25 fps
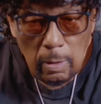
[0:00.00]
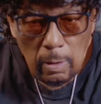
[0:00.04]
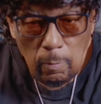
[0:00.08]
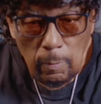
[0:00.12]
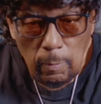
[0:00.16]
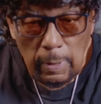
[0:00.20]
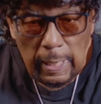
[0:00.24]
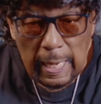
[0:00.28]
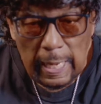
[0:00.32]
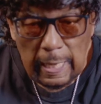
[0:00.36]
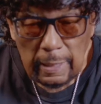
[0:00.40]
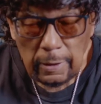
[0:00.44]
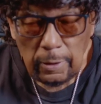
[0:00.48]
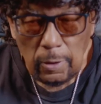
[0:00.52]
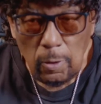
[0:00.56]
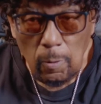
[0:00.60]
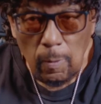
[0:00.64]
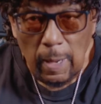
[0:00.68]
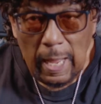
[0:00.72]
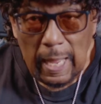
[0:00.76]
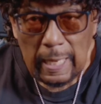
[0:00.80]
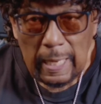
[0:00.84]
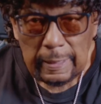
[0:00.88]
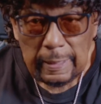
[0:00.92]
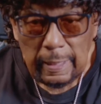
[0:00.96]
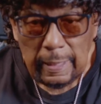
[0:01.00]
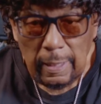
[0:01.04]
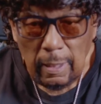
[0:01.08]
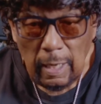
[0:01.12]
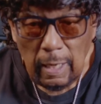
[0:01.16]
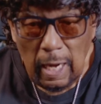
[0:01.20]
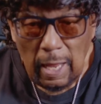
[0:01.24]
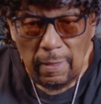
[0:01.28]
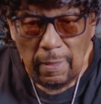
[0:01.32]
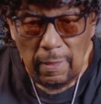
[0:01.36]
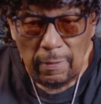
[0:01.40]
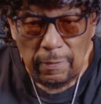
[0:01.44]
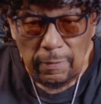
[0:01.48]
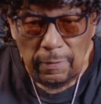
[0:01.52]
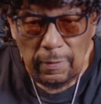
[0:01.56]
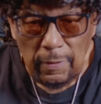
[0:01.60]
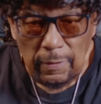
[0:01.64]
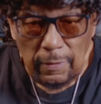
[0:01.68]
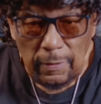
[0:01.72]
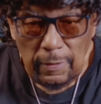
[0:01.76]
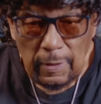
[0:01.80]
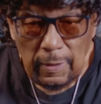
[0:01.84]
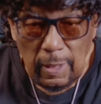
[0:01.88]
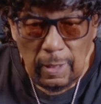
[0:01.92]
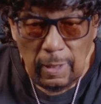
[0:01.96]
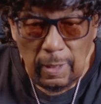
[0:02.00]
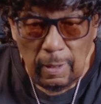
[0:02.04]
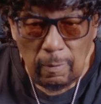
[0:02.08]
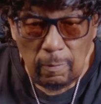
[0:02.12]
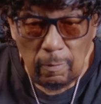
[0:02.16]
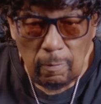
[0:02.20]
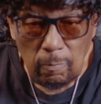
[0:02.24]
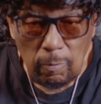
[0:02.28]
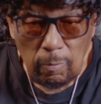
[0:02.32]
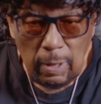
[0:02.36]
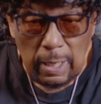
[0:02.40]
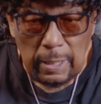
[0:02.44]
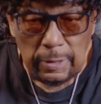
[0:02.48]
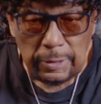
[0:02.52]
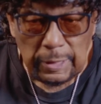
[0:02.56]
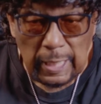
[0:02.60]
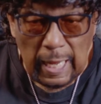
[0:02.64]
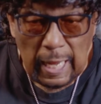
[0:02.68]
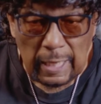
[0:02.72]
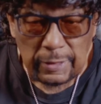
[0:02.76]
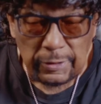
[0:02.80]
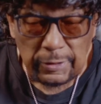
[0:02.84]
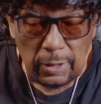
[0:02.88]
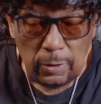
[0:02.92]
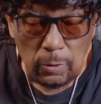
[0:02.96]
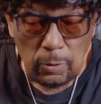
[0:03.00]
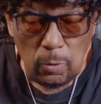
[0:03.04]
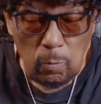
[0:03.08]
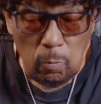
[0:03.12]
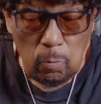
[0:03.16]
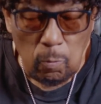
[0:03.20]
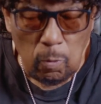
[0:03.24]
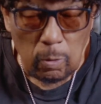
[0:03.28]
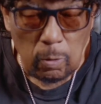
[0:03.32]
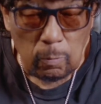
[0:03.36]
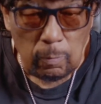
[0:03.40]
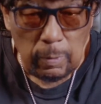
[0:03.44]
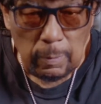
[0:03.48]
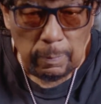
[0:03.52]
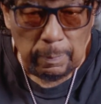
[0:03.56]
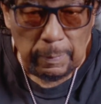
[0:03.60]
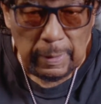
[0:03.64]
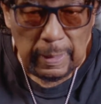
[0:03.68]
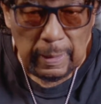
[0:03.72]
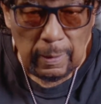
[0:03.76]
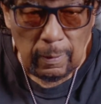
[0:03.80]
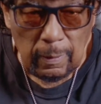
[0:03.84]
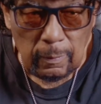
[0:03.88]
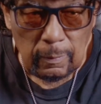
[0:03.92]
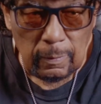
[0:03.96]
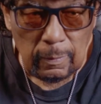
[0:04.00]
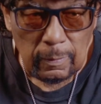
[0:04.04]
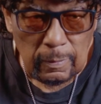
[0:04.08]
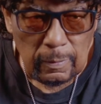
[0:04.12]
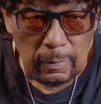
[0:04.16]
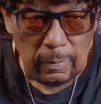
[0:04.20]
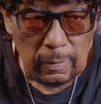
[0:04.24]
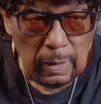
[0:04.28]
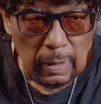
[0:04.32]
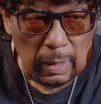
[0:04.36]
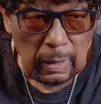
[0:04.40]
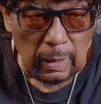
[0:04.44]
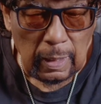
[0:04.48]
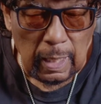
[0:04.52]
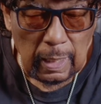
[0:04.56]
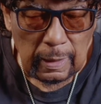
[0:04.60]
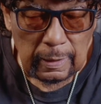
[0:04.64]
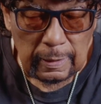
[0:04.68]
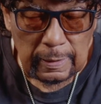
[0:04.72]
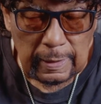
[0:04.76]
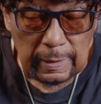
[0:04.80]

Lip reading: We had no idea. Ray Jackson, who worked with Bill a lot of